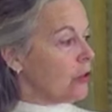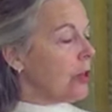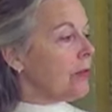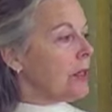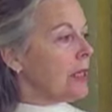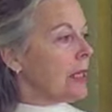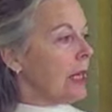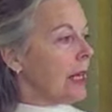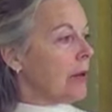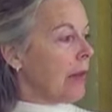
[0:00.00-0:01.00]
it shifted
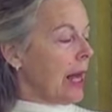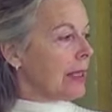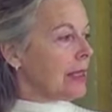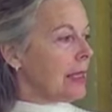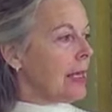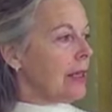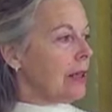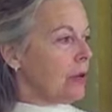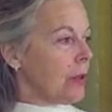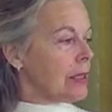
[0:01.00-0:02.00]
again back to
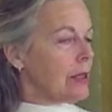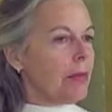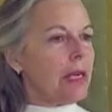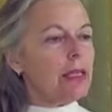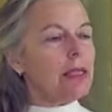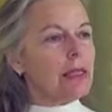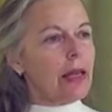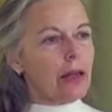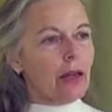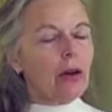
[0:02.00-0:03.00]
Hinduism. He
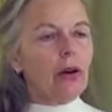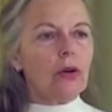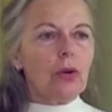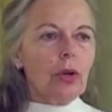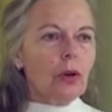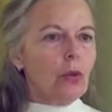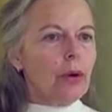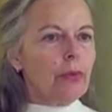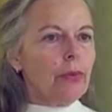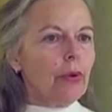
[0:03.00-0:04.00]
said,
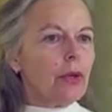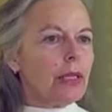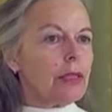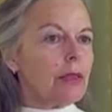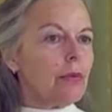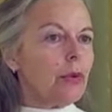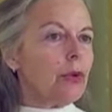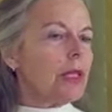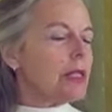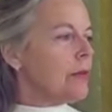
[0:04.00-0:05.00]
what
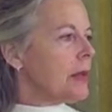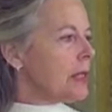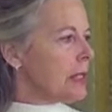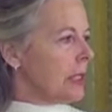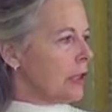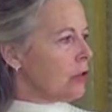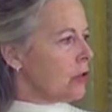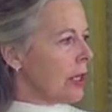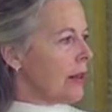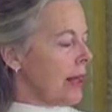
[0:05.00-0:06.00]
Buddhism is
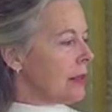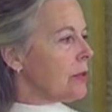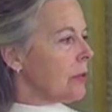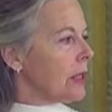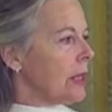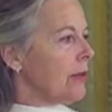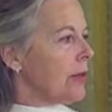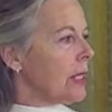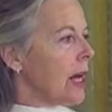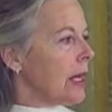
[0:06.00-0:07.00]
teaching, that's really
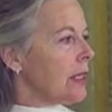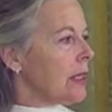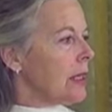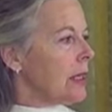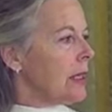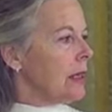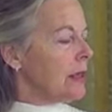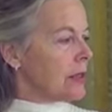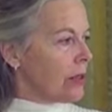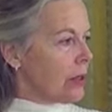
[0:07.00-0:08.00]
Vedanta.
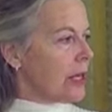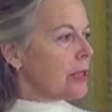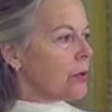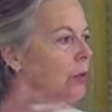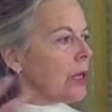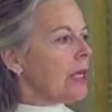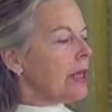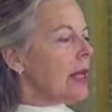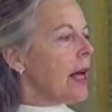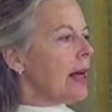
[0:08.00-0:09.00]
So let's
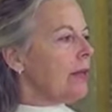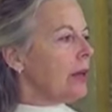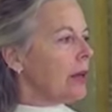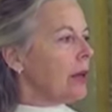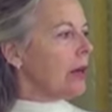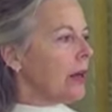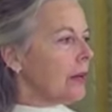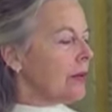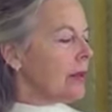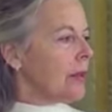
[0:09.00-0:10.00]
re-enliven
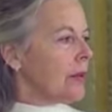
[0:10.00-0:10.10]
our